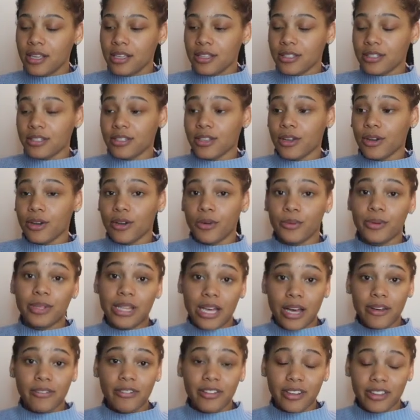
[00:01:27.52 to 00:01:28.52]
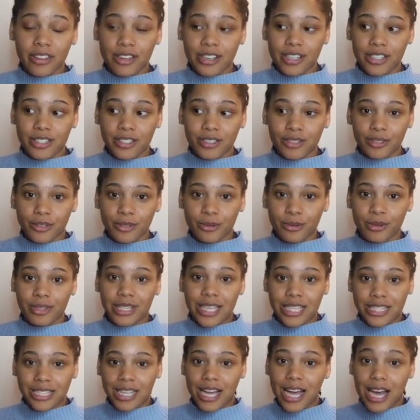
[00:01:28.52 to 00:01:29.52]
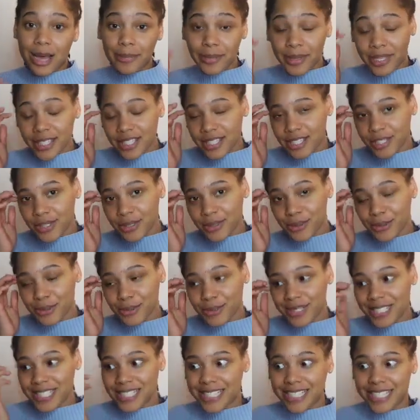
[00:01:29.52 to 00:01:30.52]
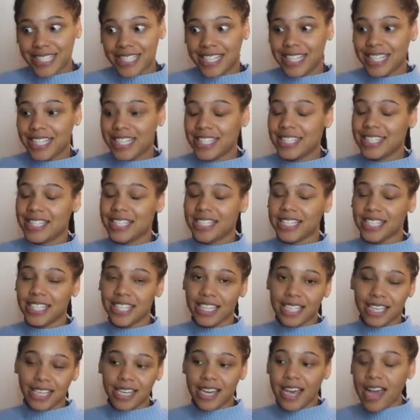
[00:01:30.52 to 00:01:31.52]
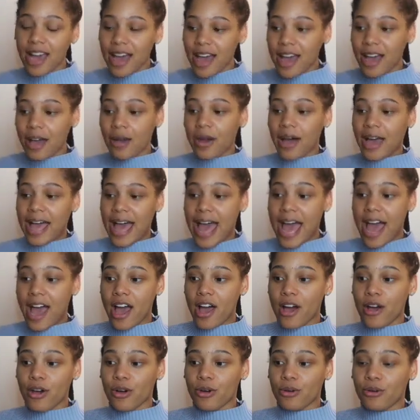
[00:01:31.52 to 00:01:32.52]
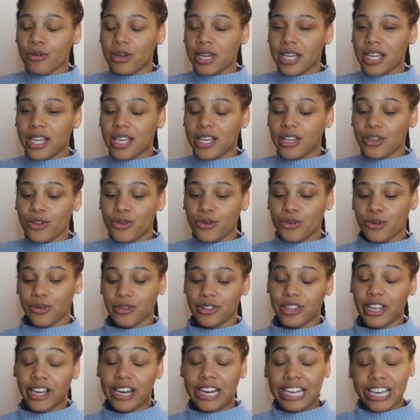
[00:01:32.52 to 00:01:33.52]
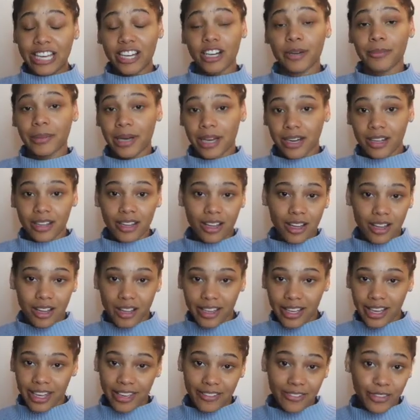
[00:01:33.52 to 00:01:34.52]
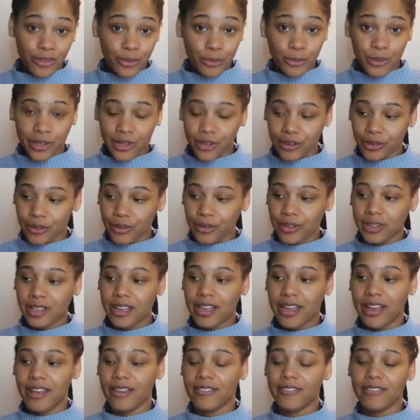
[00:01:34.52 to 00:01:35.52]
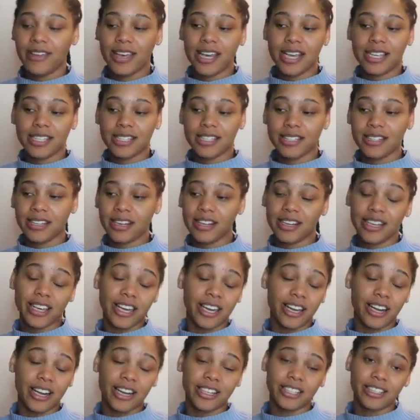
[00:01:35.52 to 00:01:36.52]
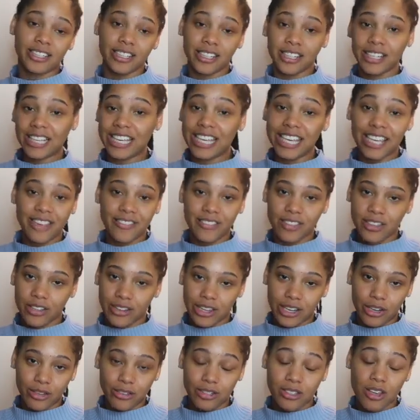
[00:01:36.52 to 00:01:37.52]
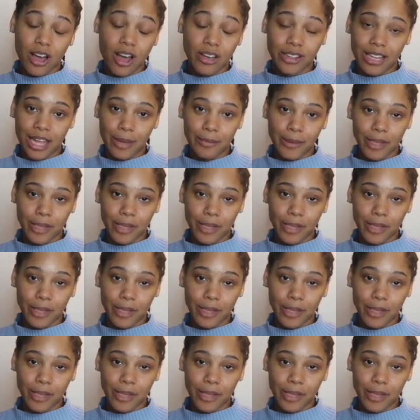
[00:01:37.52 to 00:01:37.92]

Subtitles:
So without further ado, let's hop into the scene and see how their inner monologue, if you will, affects their character, even though they don't talk that